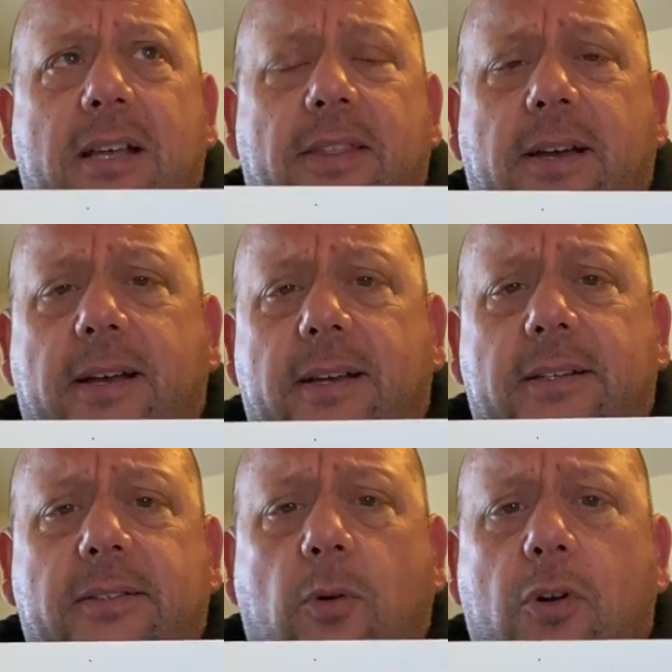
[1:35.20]

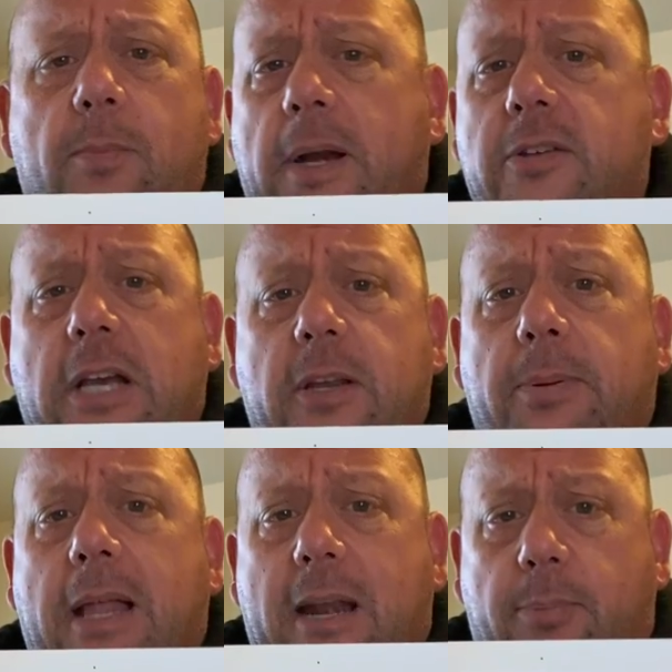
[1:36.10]
the ordered pairs how you
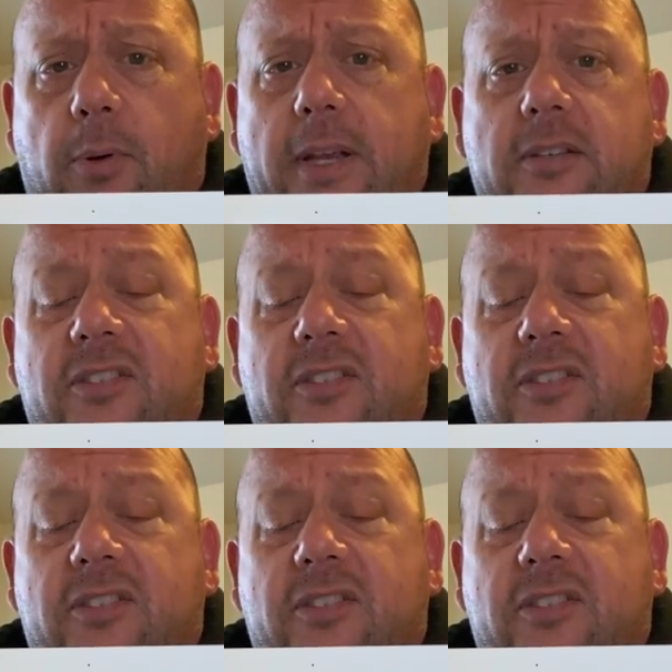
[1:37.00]
plot a point.